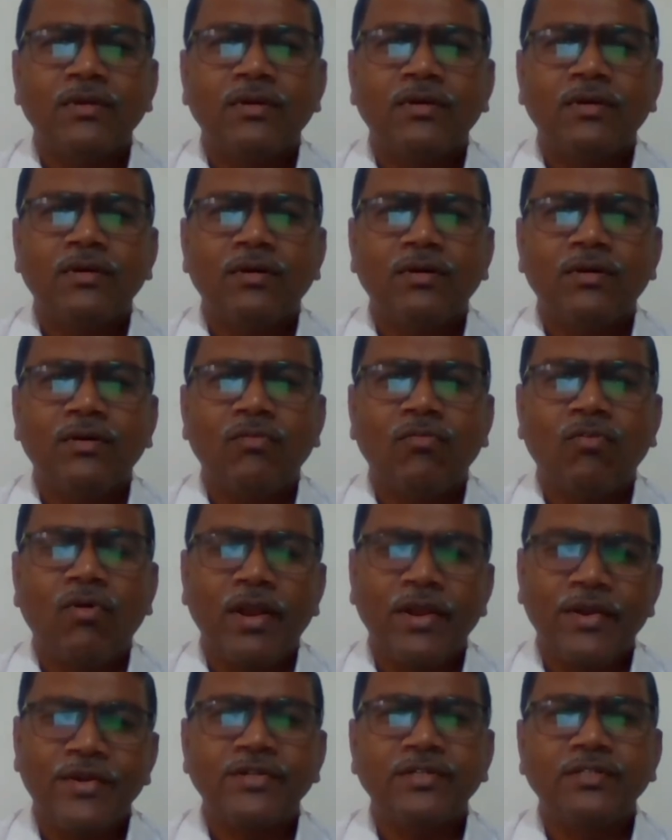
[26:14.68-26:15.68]

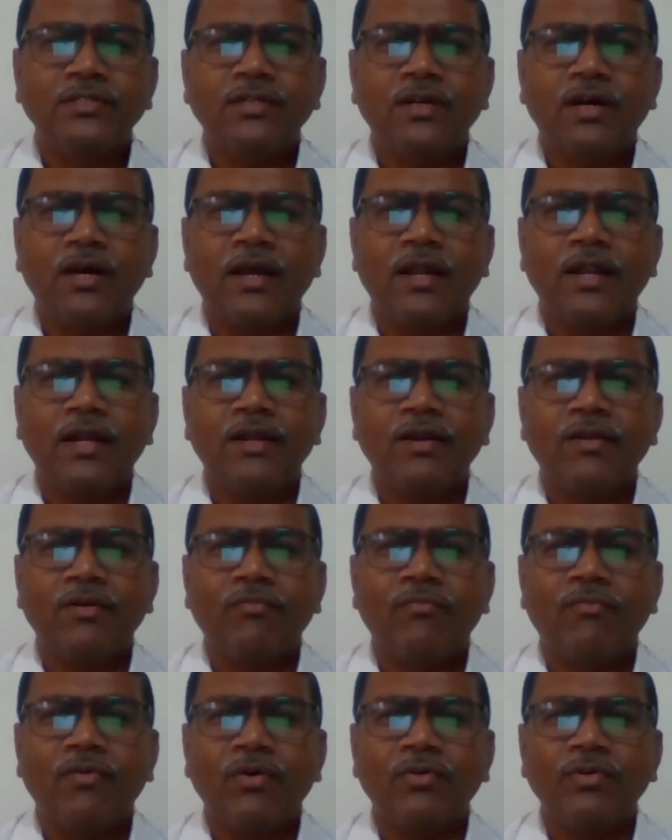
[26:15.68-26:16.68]
volition and
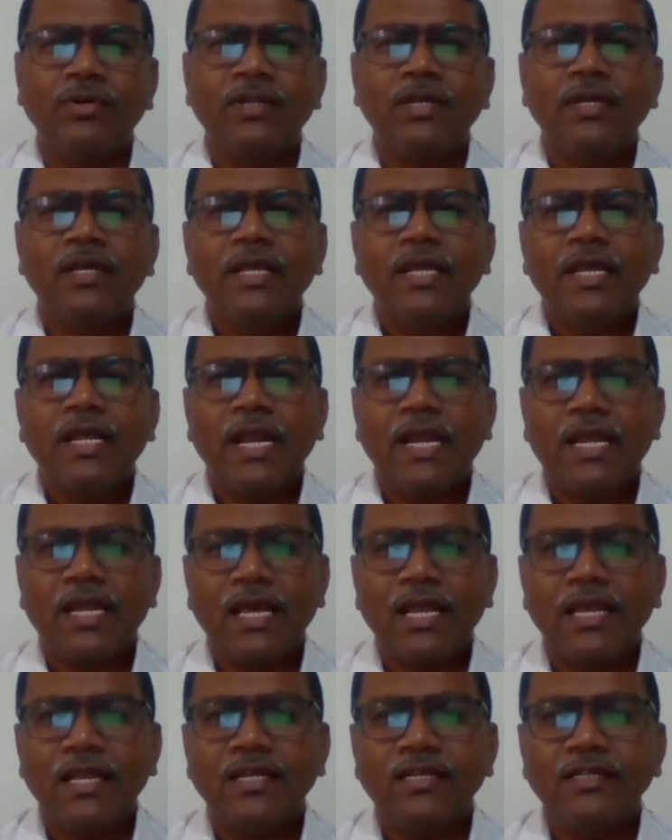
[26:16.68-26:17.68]
found
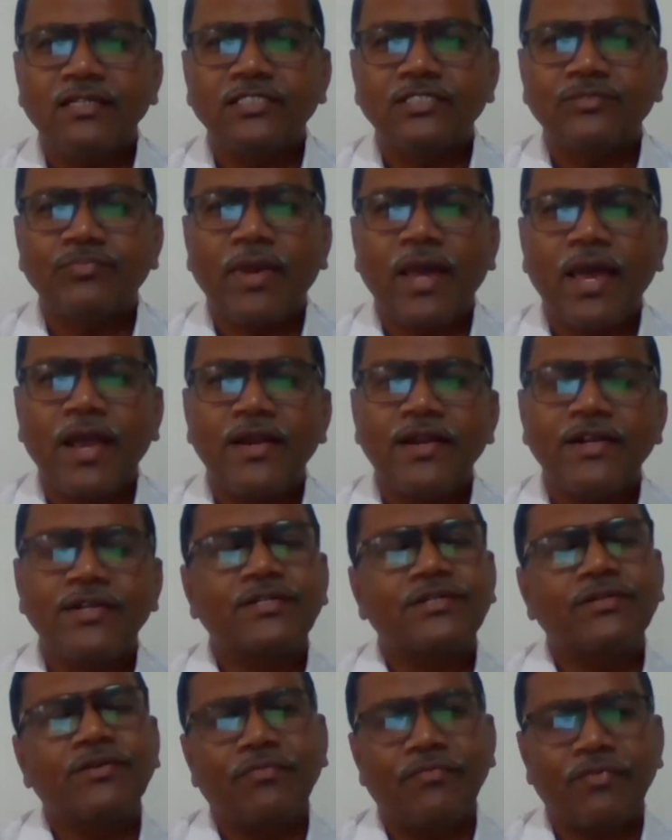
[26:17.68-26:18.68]
Italian,
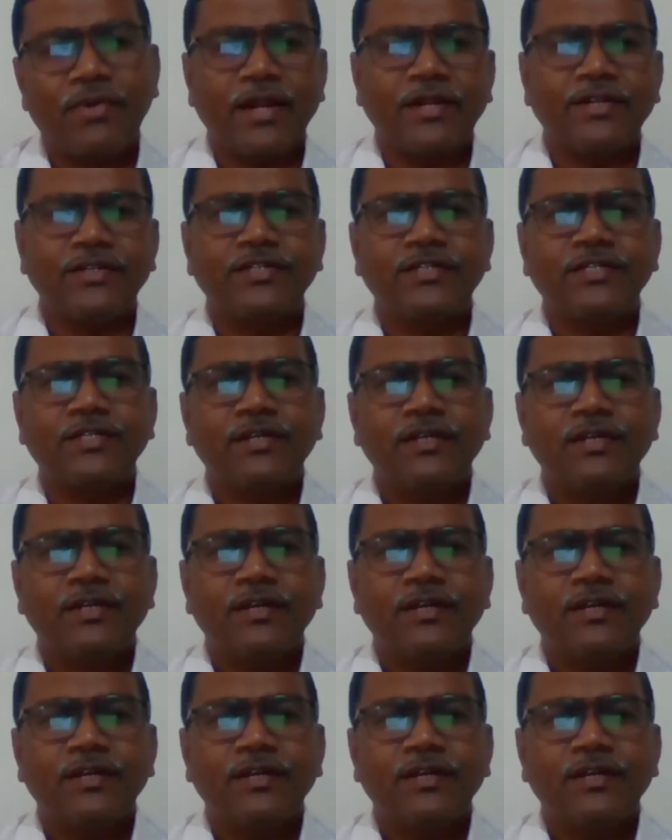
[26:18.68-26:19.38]
Spanish, French,